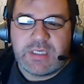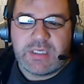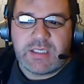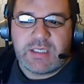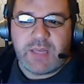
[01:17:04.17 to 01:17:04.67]

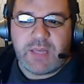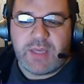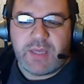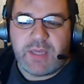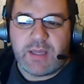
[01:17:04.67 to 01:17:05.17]
and I played it
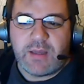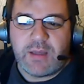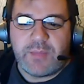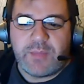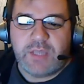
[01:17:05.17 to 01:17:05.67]
on the
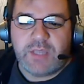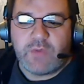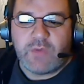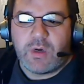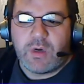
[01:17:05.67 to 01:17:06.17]

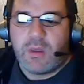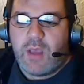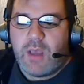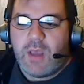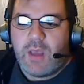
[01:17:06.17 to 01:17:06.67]
PS4.
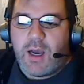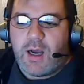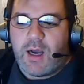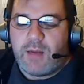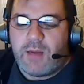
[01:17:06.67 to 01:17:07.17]

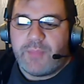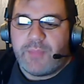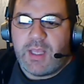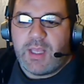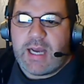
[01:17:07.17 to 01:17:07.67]

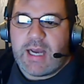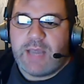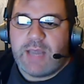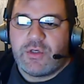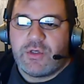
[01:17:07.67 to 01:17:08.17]
And I
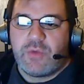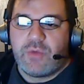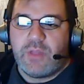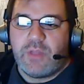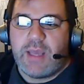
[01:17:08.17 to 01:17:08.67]
do really
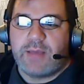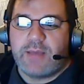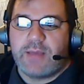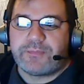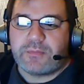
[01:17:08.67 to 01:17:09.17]
like
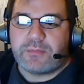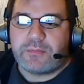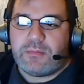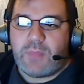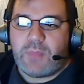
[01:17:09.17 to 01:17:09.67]

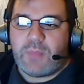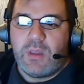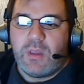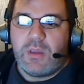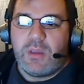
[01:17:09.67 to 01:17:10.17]

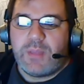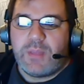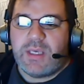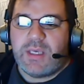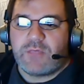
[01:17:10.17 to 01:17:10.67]
the
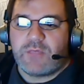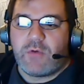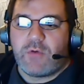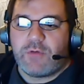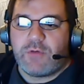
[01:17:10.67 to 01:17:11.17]
PS4
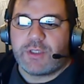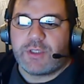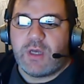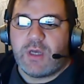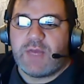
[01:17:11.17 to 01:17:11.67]
version
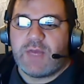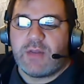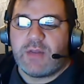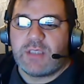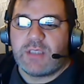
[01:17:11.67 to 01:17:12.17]
of not only
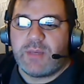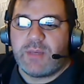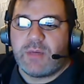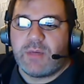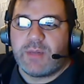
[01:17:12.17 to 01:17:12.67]
Zen
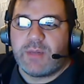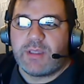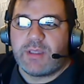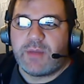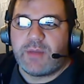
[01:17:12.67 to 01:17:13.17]
Pinball but the other
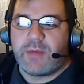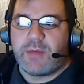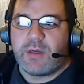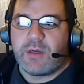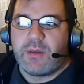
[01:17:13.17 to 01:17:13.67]
Pinball
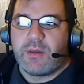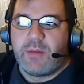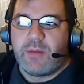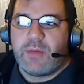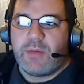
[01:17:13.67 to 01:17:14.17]

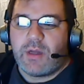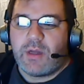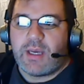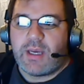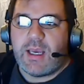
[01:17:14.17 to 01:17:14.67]

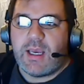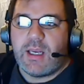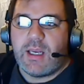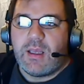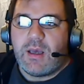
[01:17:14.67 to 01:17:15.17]
Arcade.
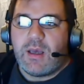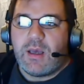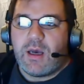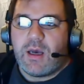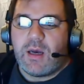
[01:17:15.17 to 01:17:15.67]

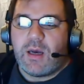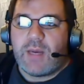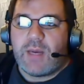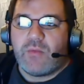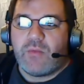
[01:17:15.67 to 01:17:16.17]
I
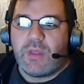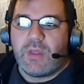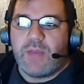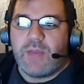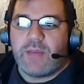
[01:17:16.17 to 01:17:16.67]
really
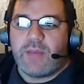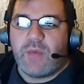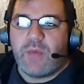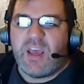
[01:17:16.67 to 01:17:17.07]
like the way